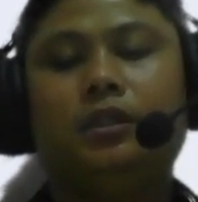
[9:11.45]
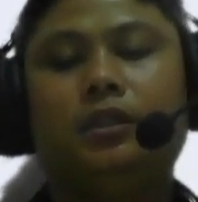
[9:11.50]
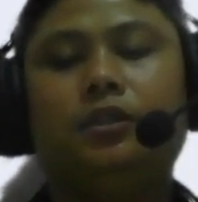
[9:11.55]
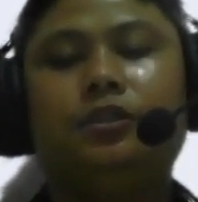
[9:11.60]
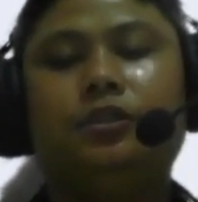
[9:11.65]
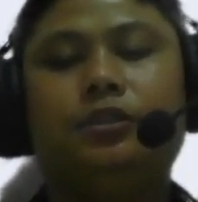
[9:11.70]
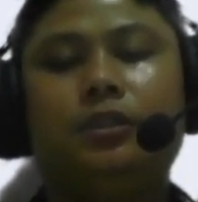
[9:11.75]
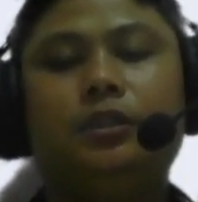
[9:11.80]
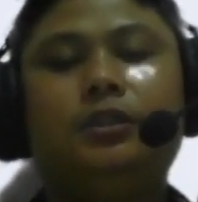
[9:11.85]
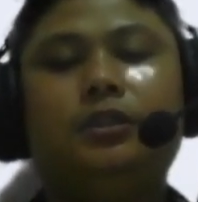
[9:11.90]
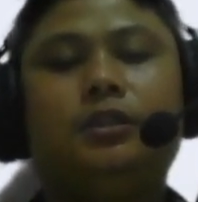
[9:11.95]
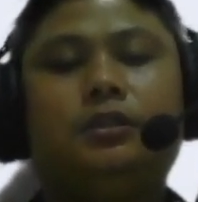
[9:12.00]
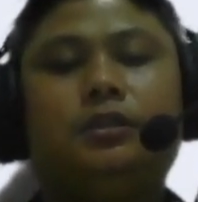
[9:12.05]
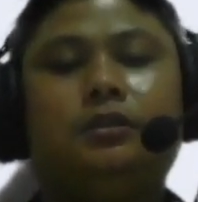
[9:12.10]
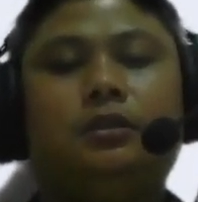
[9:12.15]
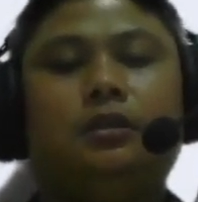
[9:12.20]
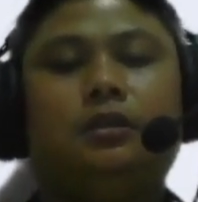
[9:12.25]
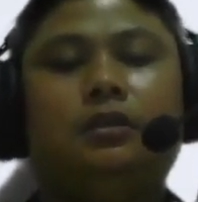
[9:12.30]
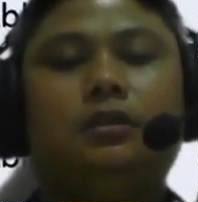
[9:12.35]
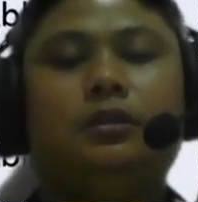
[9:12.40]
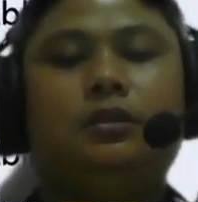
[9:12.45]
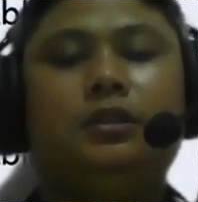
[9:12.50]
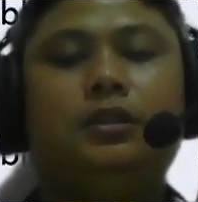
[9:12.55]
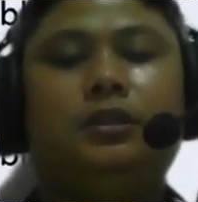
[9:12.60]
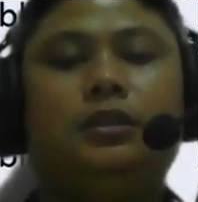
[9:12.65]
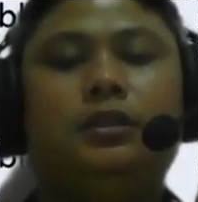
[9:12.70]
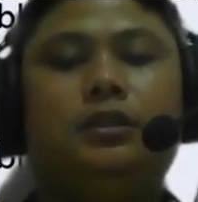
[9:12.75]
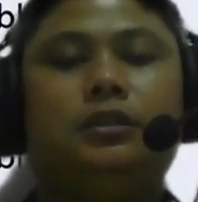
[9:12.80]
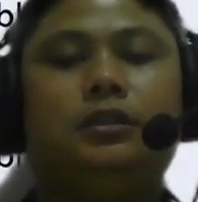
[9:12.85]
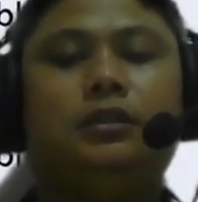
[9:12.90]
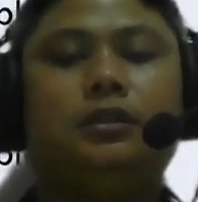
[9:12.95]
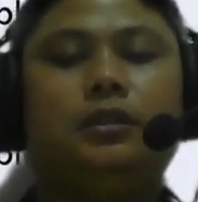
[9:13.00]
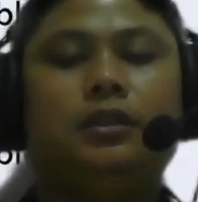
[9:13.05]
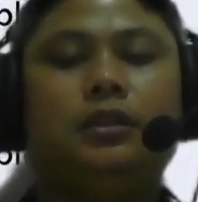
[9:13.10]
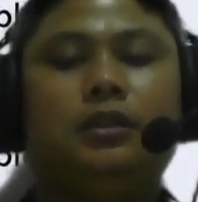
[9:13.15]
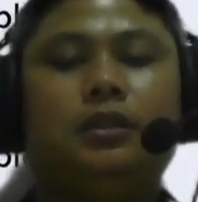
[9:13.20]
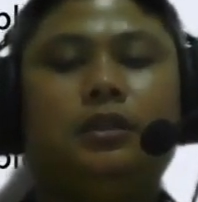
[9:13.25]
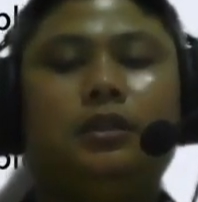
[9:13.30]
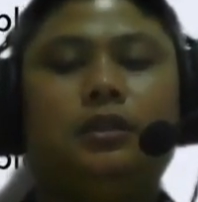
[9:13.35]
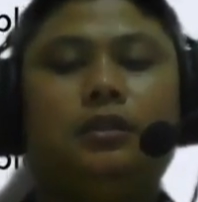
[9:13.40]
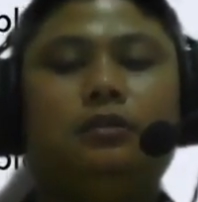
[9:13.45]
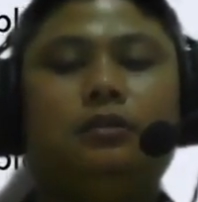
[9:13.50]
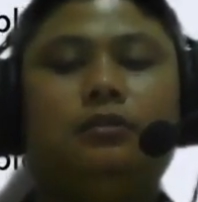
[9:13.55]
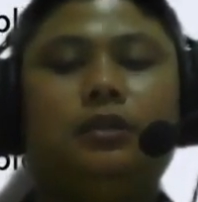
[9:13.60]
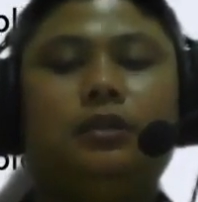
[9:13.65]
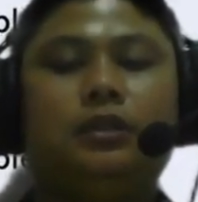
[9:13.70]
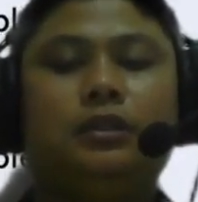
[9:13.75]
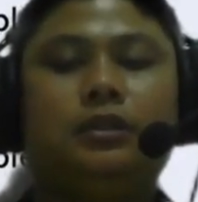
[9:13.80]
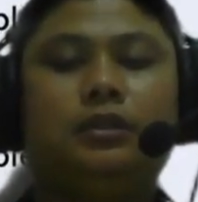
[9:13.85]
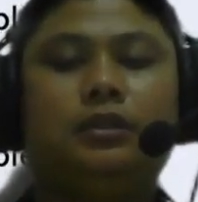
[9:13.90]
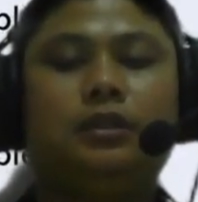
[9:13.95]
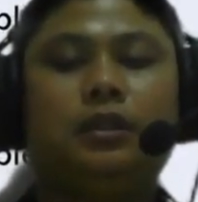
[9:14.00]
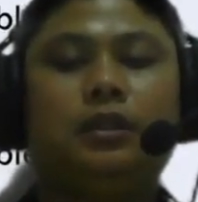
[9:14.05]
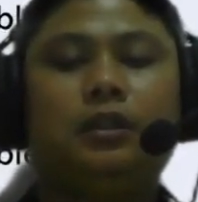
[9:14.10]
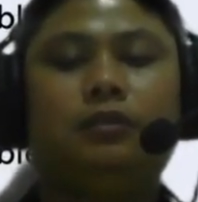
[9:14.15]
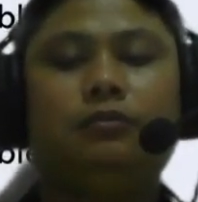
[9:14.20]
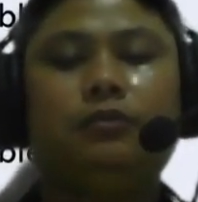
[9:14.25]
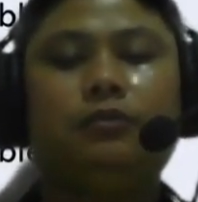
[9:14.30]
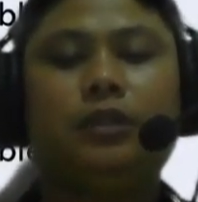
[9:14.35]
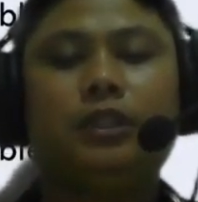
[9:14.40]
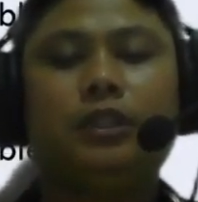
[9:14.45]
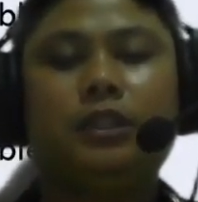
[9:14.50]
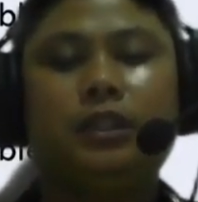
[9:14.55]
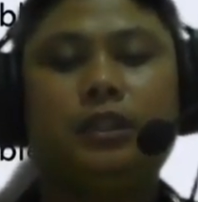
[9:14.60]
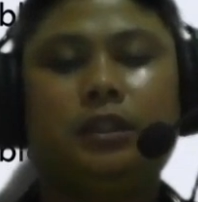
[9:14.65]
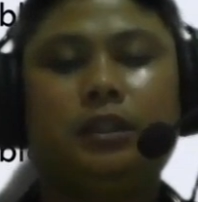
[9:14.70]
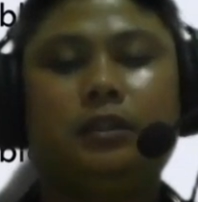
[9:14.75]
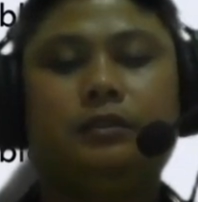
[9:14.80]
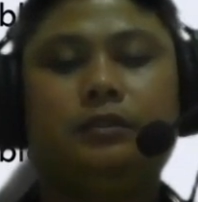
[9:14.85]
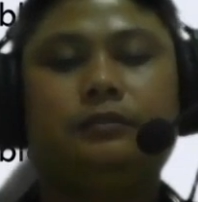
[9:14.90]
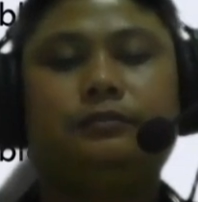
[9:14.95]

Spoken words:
research or this reading.